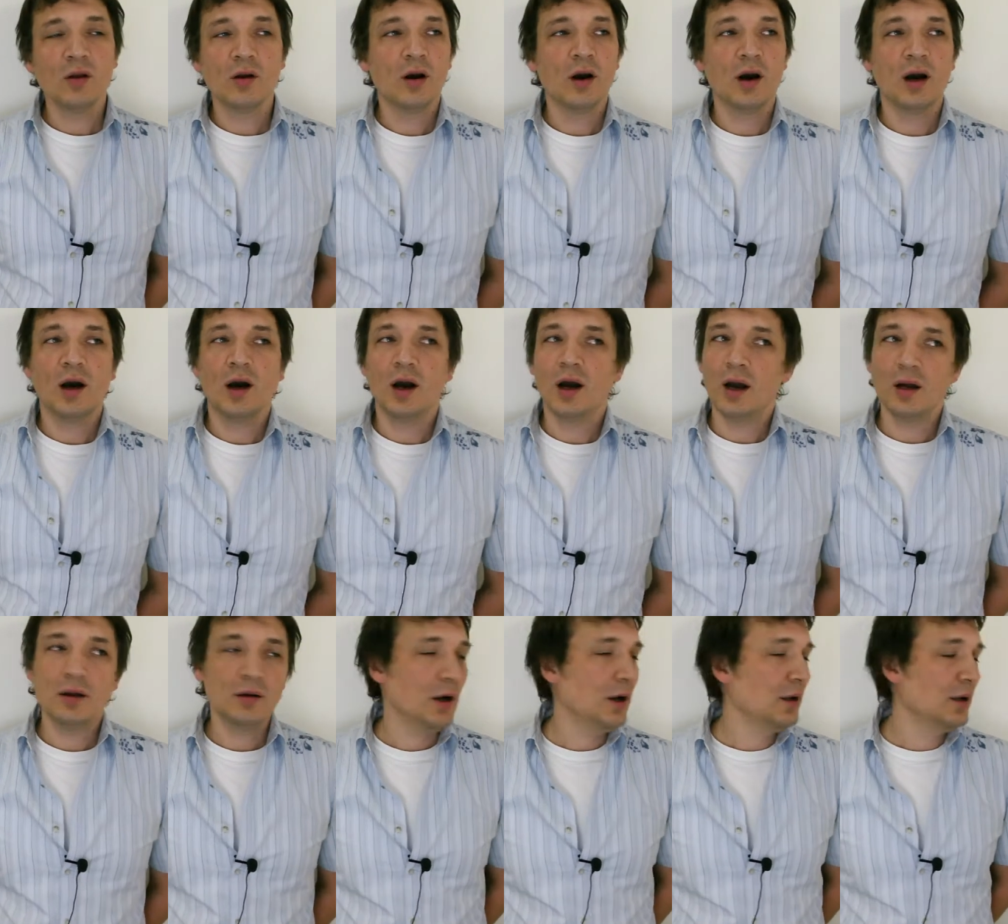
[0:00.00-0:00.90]
and think
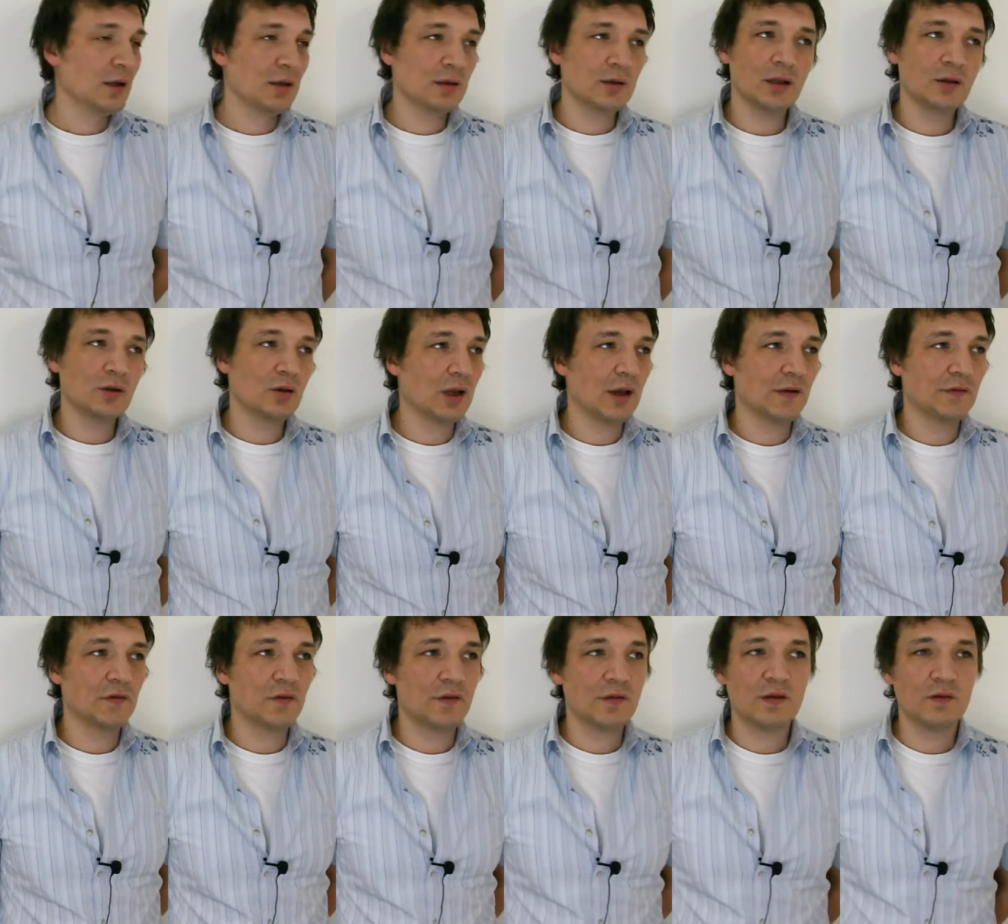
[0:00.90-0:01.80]
away? I don't have
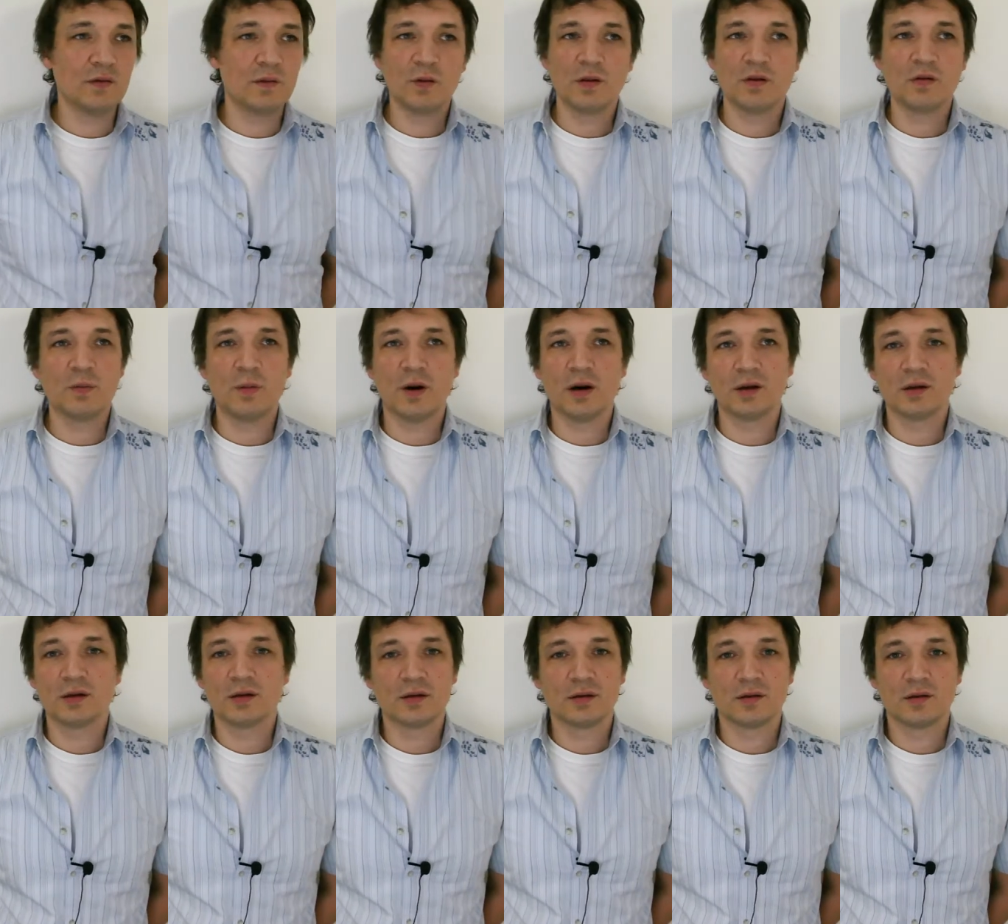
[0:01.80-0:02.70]
to think of the
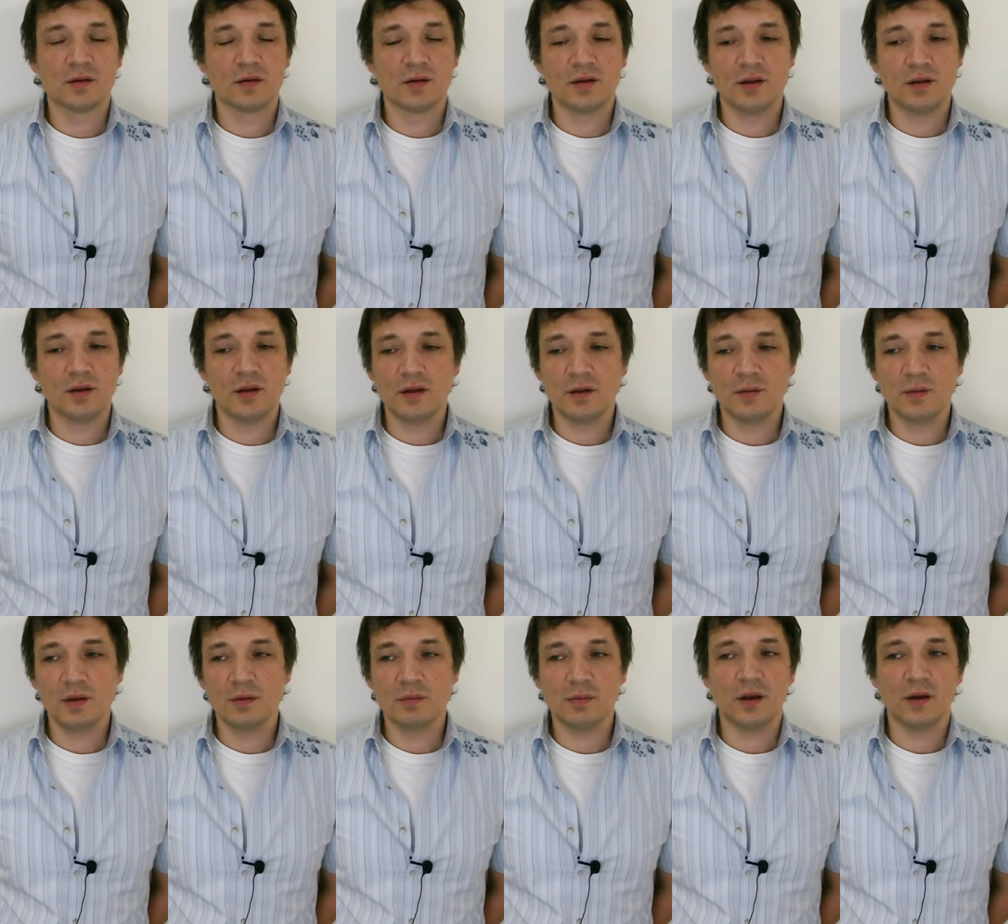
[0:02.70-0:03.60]
market
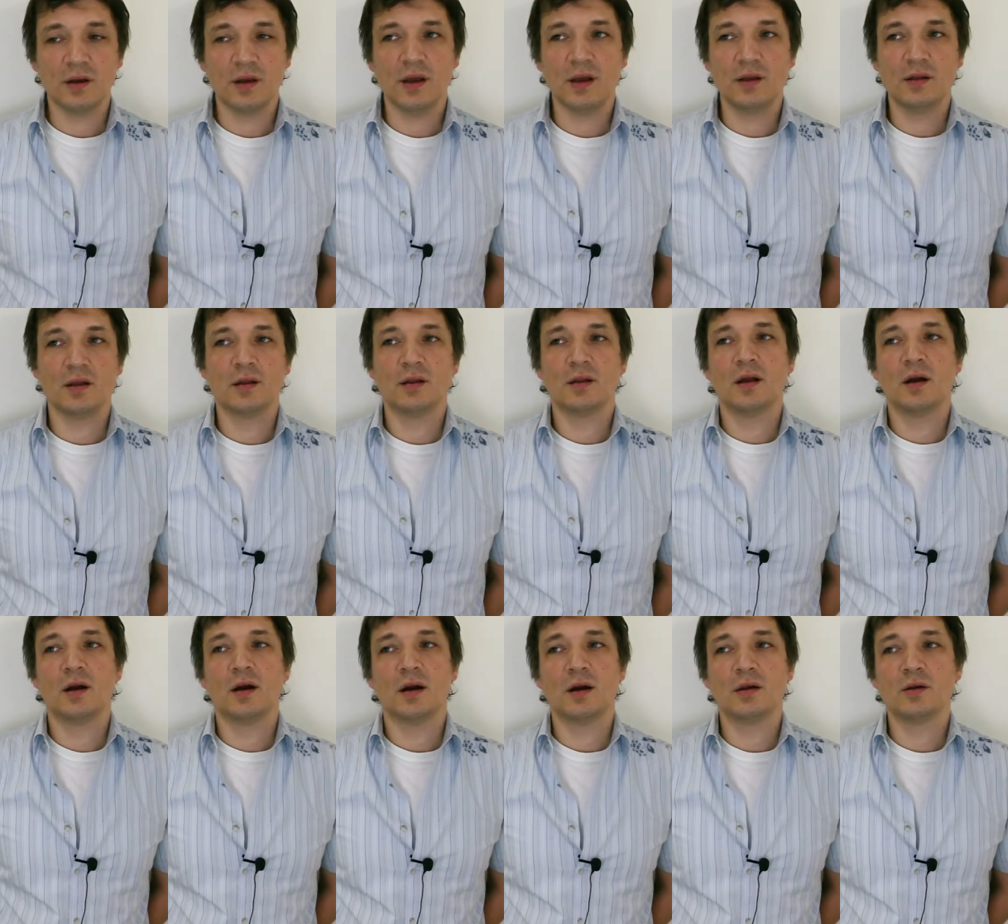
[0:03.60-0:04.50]
in my head, and
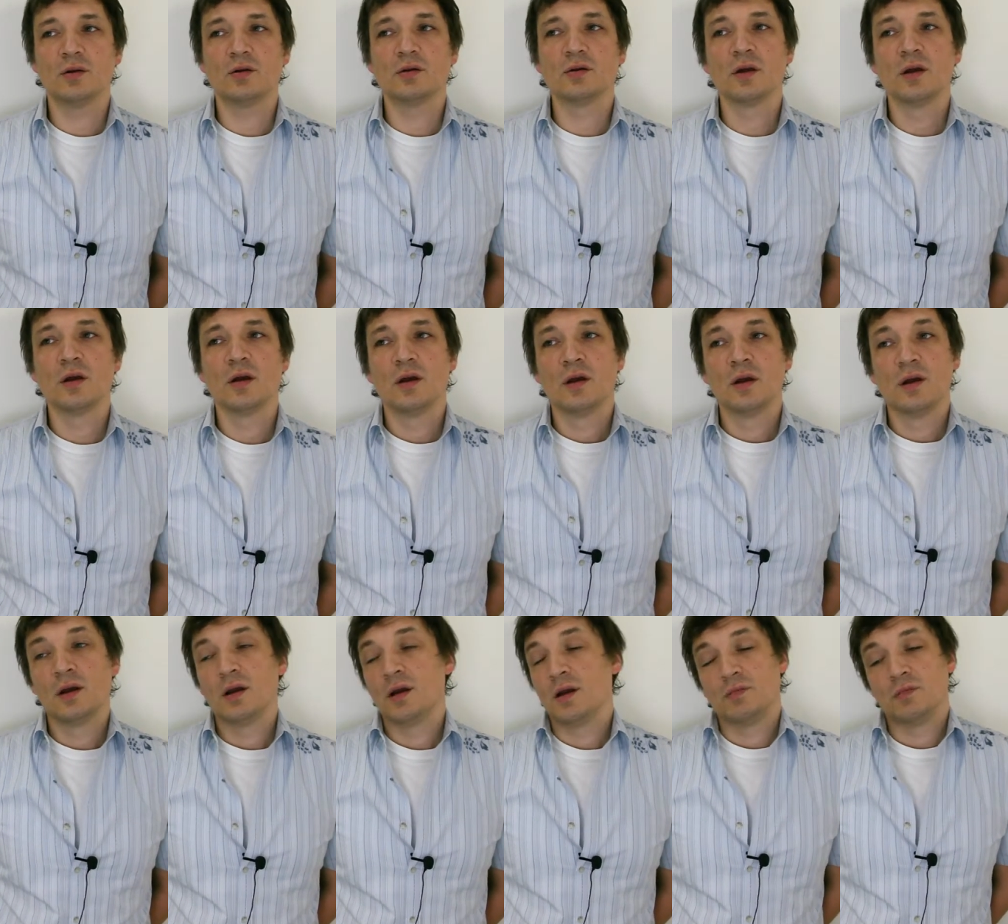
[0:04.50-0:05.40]
I don't,
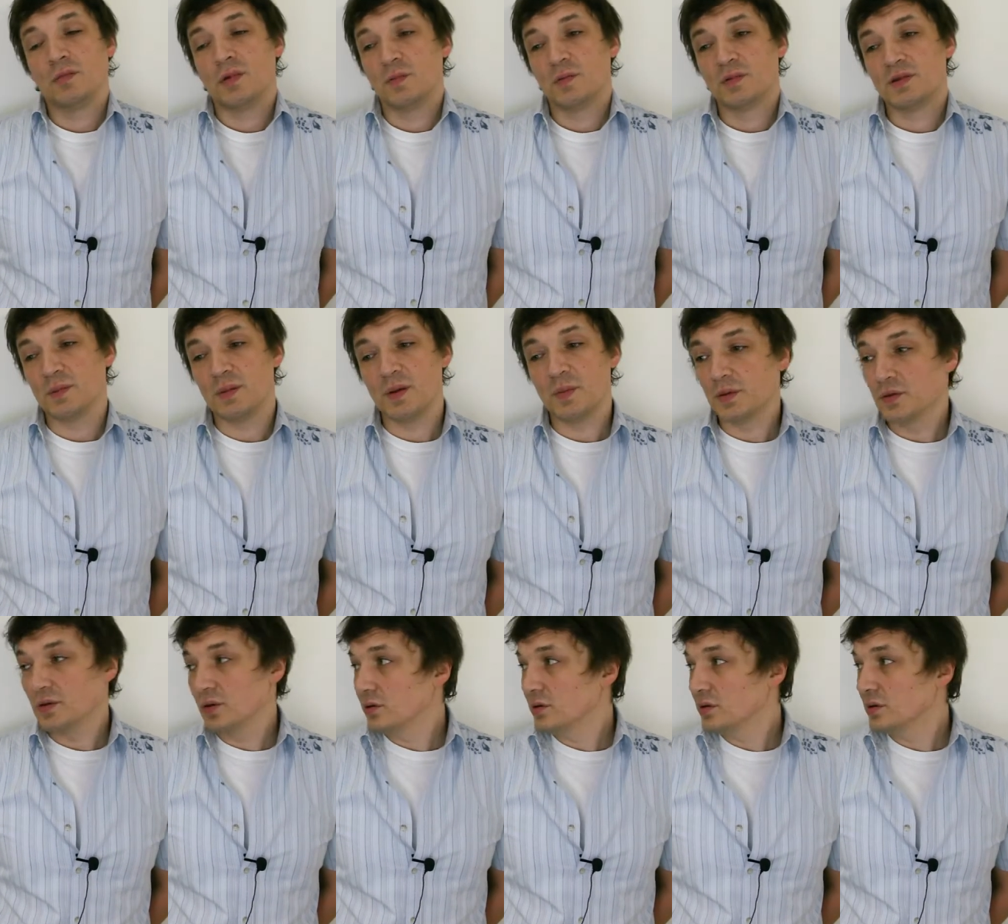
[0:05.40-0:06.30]
when some people
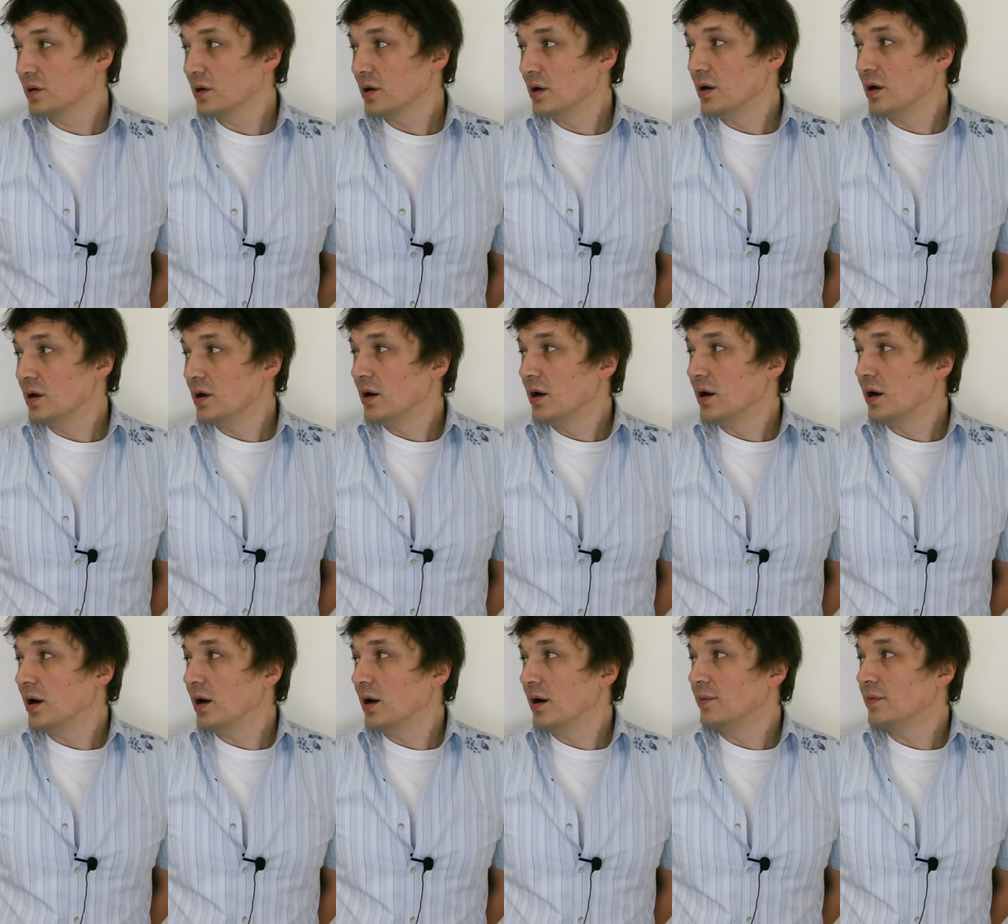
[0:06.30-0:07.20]
don't,
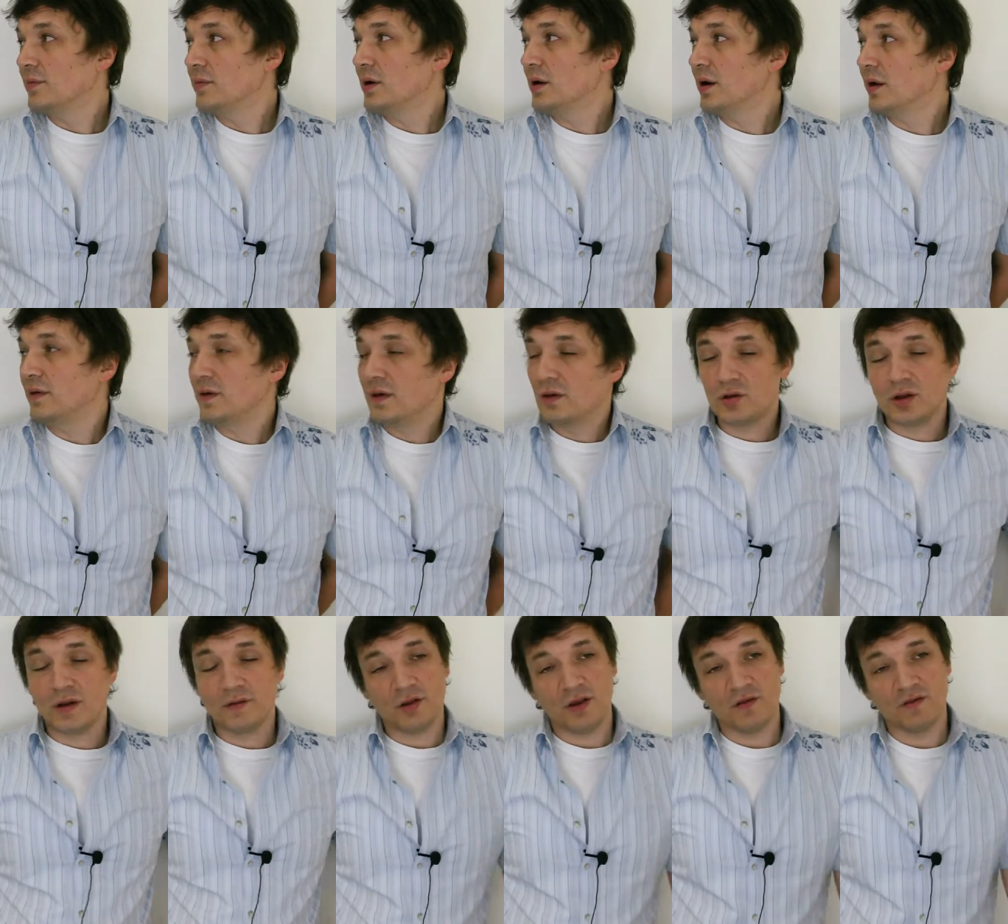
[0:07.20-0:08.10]
I think you
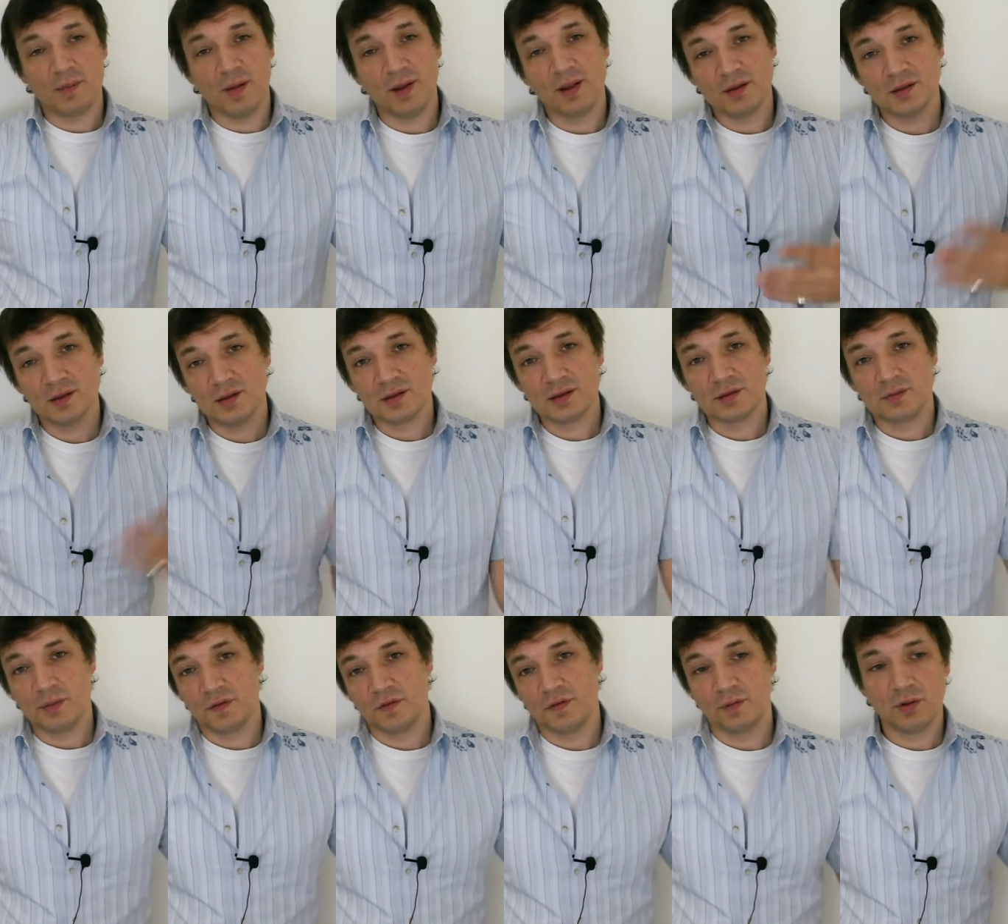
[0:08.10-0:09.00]
have to have a balance
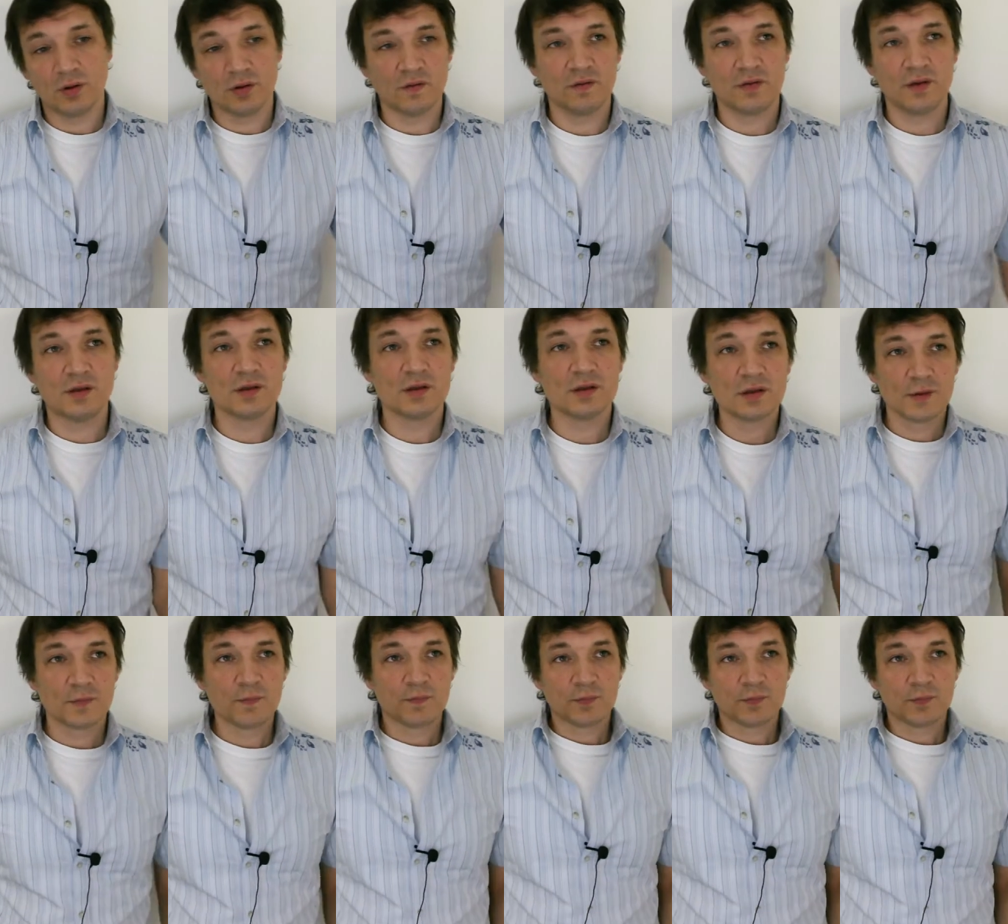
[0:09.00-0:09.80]
between both of things.